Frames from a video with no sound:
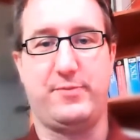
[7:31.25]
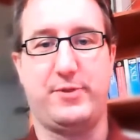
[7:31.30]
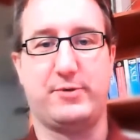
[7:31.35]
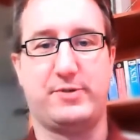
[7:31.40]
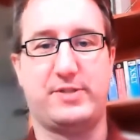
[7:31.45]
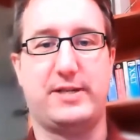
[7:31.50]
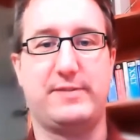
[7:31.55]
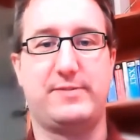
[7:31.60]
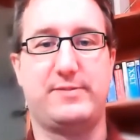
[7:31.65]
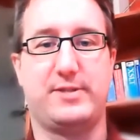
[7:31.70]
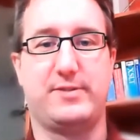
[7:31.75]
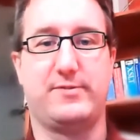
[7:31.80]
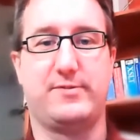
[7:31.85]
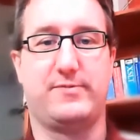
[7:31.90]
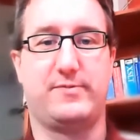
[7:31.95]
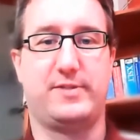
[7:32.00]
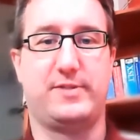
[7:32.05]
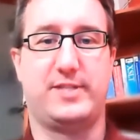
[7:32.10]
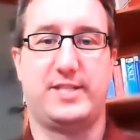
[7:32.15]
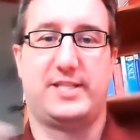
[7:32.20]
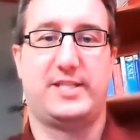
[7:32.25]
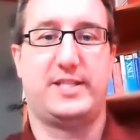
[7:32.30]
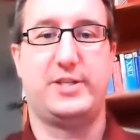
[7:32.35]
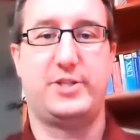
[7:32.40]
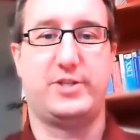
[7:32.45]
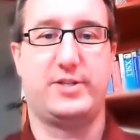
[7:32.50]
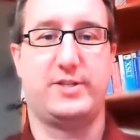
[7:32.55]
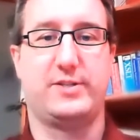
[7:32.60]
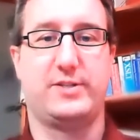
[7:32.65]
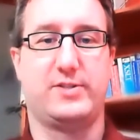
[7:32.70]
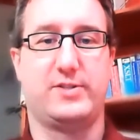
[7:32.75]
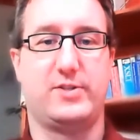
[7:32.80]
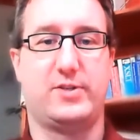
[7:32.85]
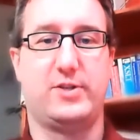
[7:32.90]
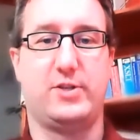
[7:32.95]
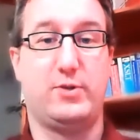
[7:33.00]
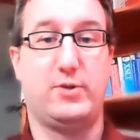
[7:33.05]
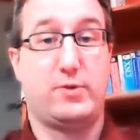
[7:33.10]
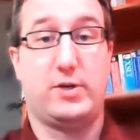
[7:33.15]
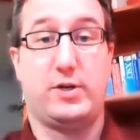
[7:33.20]
Those types of
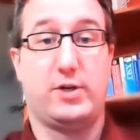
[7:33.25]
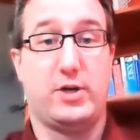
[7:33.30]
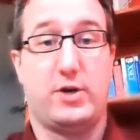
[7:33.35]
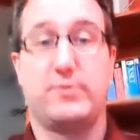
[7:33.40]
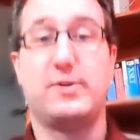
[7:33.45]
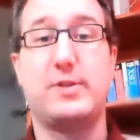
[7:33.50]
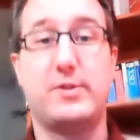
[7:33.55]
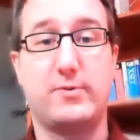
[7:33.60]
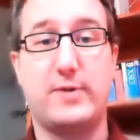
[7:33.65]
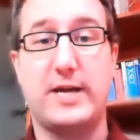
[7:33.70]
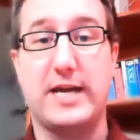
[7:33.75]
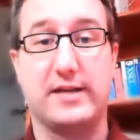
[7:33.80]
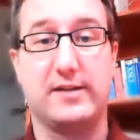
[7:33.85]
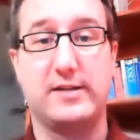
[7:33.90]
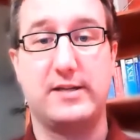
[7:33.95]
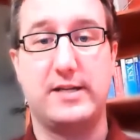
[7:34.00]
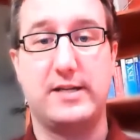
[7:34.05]
decisions, you can go either way,